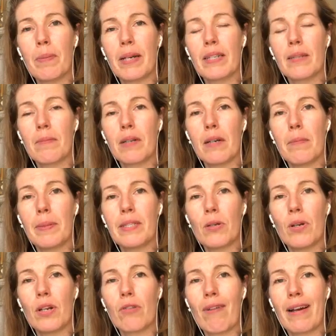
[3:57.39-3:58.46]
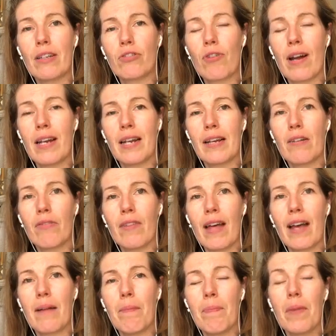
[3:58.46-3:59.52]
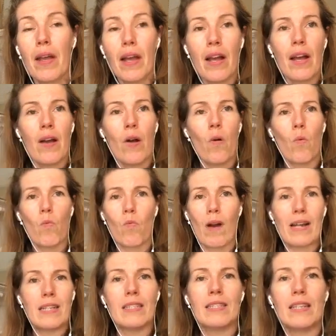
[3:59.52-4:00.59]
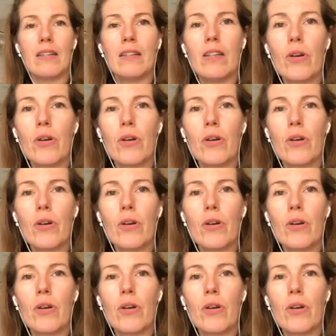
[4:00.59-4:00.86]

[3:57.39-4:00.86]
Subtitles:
because I'm going to be doing a great training on that. Right, still